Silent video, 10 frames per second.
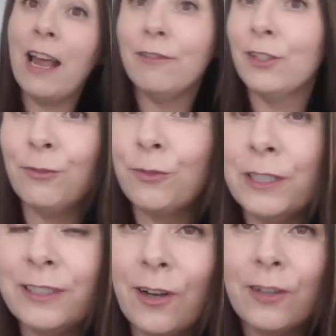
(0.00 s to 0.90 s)
Fair enough, you're
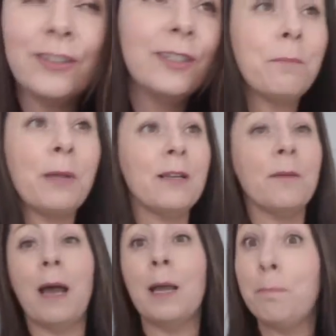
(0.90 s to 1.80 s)
entitled to your opinion,
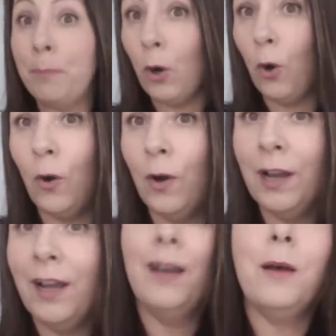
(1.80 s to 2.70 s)
mate. But
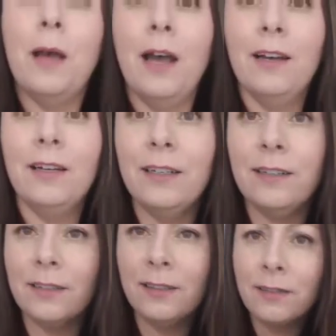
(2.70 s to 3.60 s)

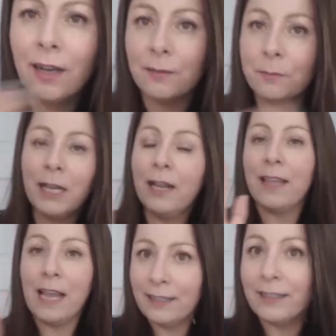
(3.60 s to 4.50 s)
God, at
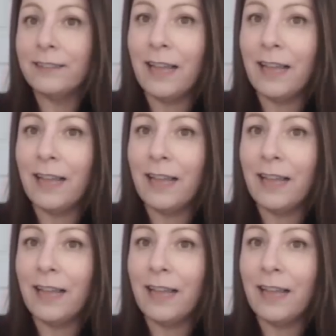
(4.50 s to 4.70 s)
the end of the